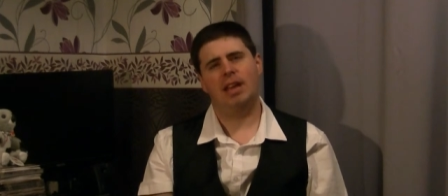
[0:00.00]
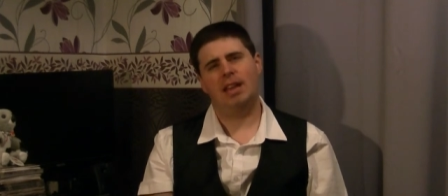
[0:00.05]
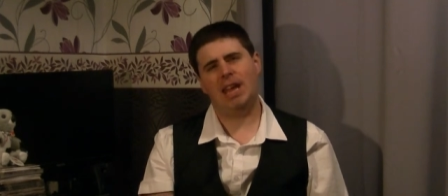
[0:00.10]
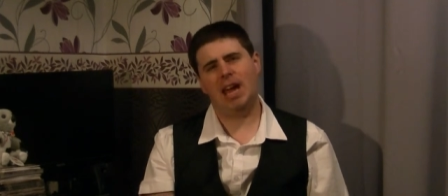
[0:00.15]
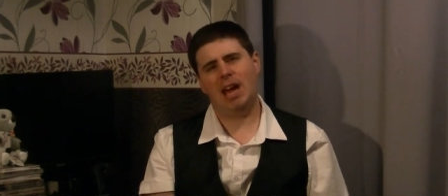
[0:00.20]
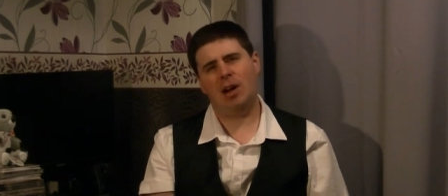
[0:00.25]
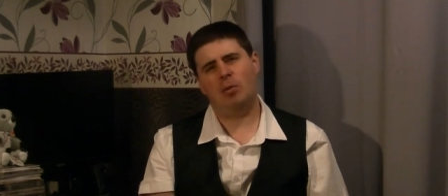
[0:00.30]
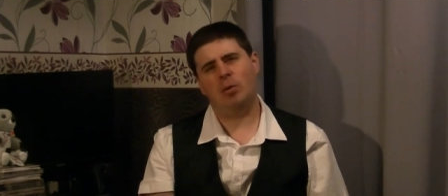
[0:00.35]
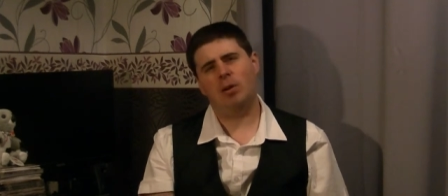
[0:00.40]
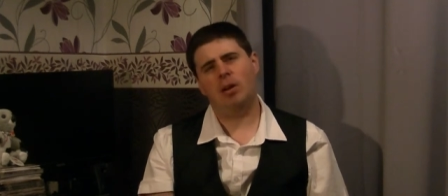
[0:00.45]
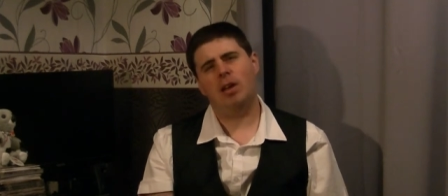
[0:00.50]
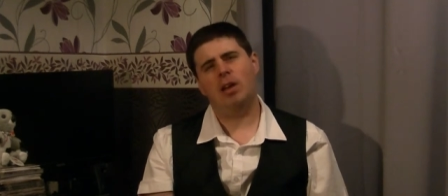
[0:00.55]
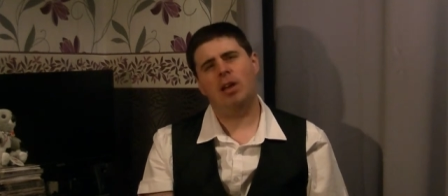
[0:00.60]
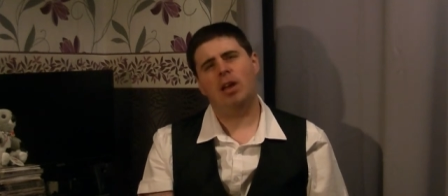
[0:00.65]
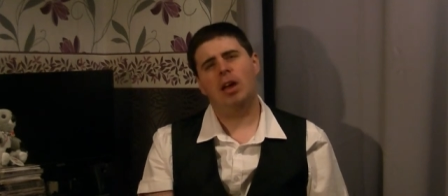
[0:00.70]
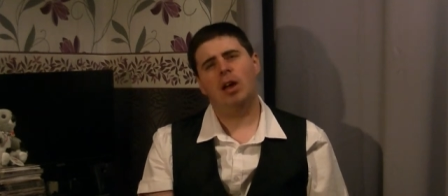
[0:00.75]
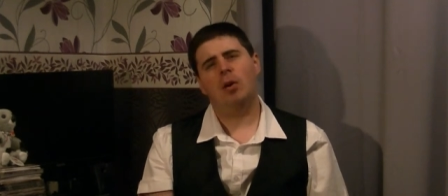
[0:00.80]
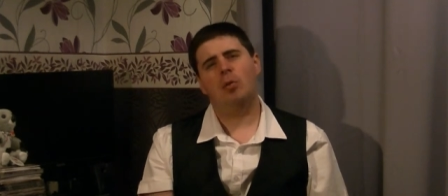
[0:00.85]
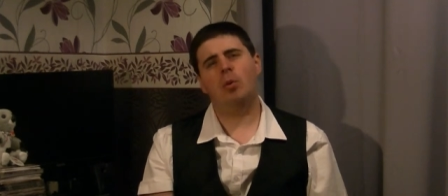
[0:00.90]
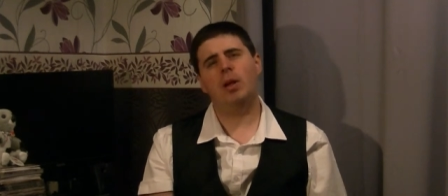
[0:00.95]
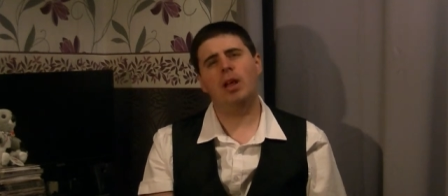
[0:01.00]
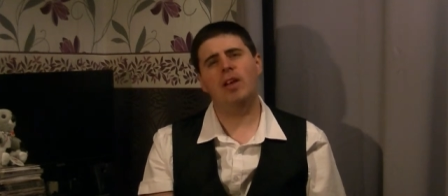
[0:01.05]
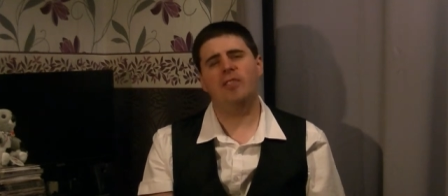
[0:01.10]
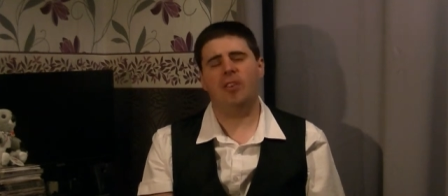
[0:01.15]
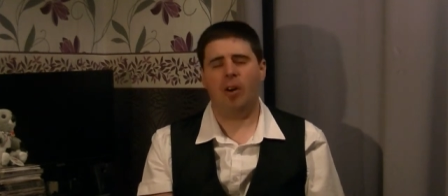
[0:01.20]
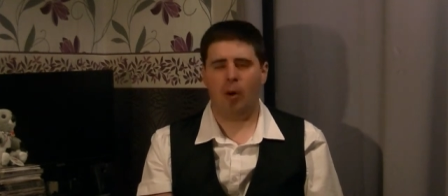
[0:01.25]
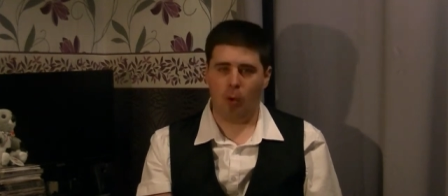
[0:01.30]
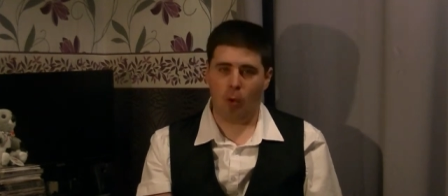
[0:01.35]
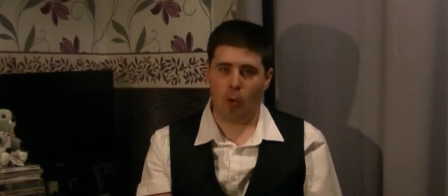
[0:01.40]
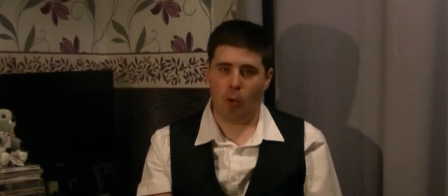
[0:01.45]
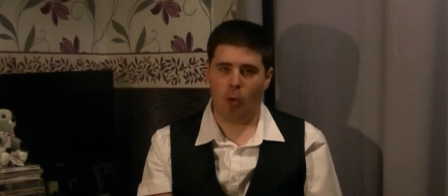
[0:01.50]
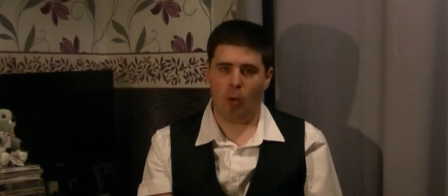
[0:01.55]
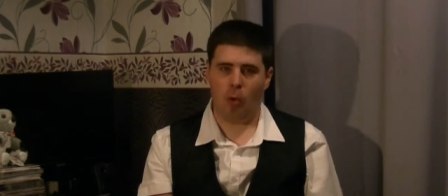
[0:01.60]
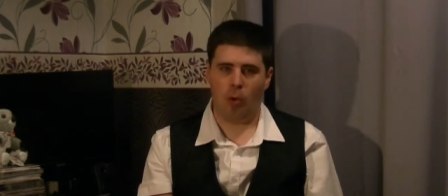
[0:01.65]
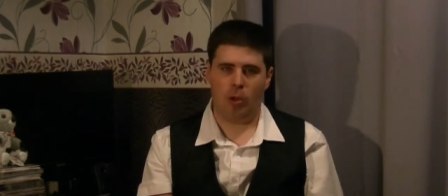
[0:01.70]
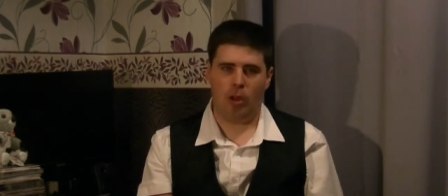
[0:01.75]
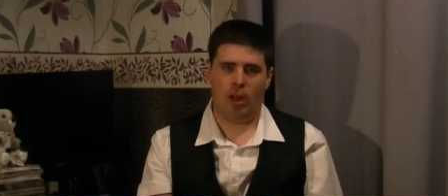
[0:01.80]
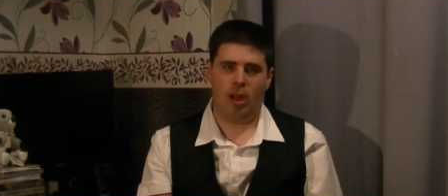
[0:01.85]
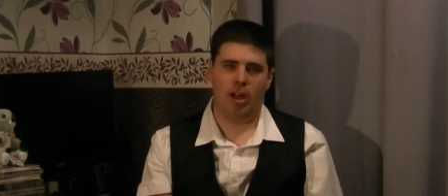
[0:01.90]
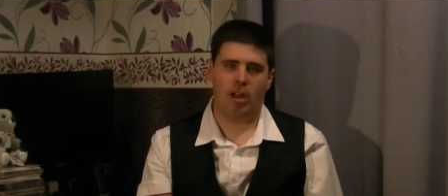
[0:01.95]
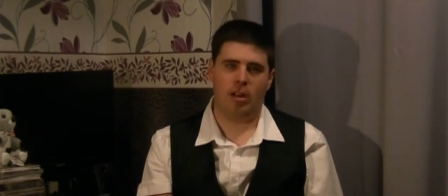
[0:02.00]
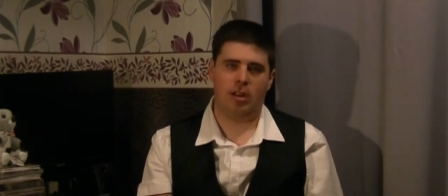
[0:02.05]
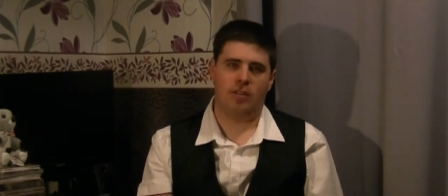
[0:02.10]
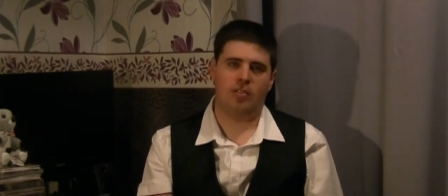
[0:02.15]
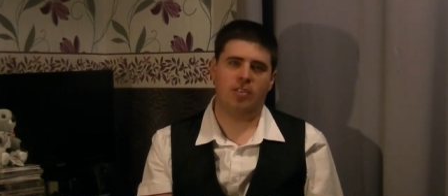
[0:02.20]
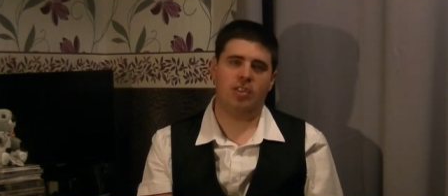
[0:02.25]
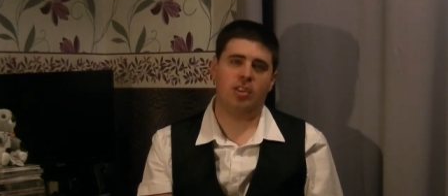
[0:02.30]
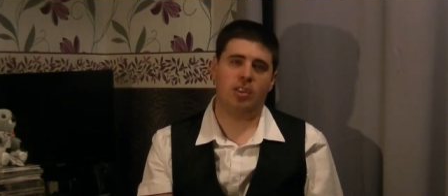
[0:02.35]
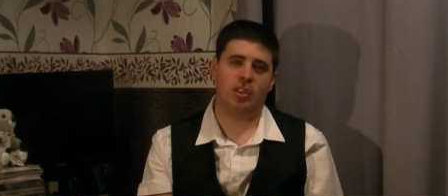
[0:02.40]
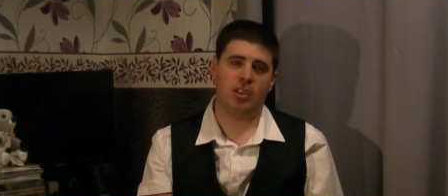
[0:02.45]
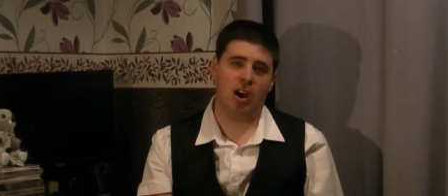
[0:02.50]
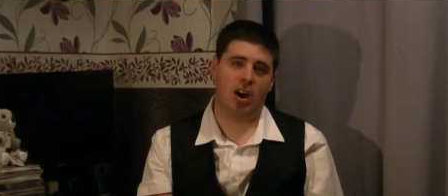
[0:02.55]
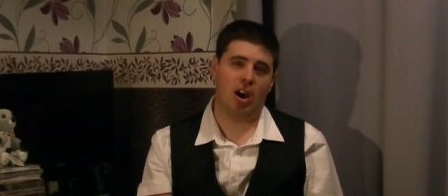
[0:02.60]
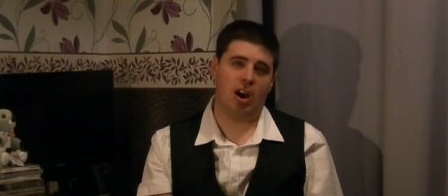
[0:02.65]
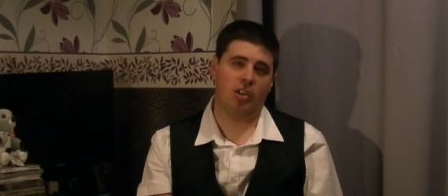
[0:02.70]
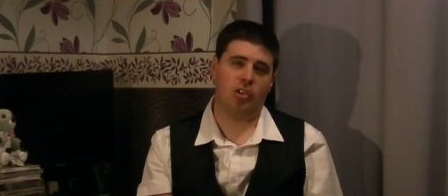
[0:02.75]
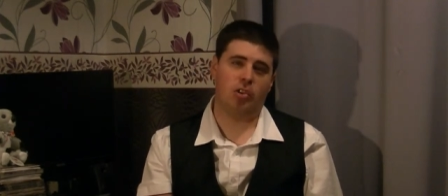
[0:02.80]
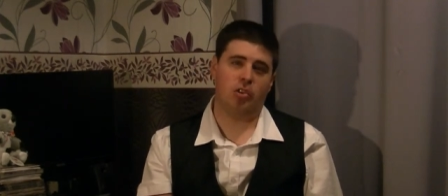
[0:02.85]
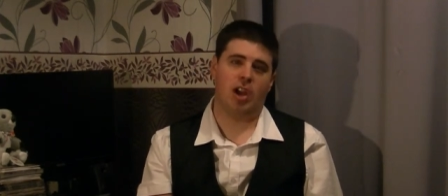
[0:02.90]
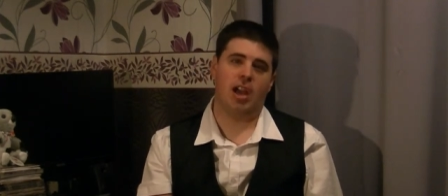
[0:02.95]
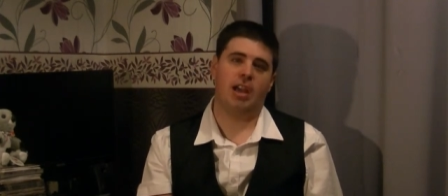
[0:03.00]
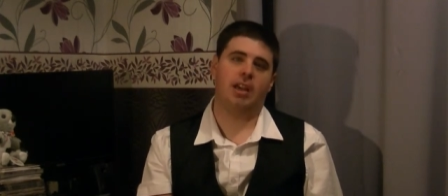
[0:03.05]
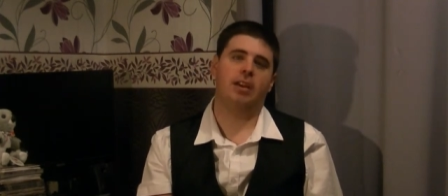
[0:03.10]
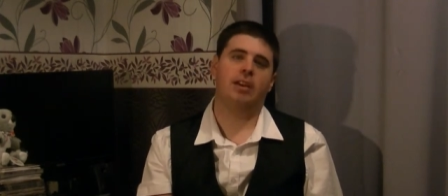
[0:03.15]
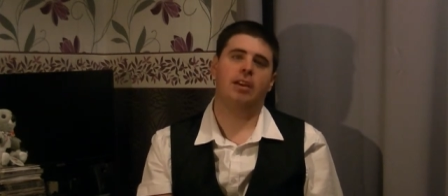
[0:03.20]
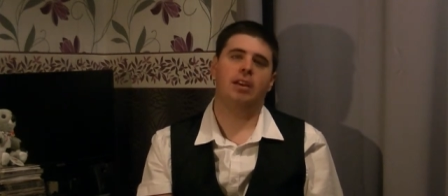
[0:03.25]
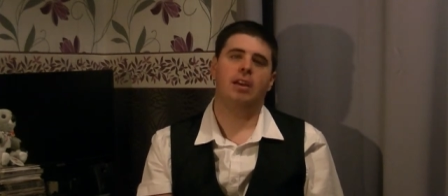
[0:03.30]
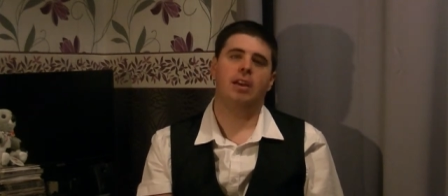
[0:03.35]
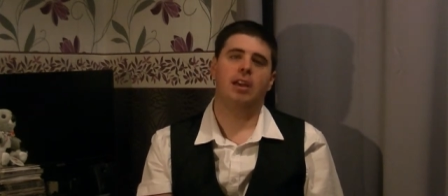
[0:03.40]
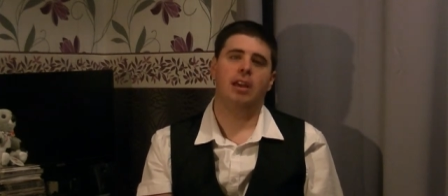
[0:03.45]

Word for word: Now, we've all heard of Star Trek,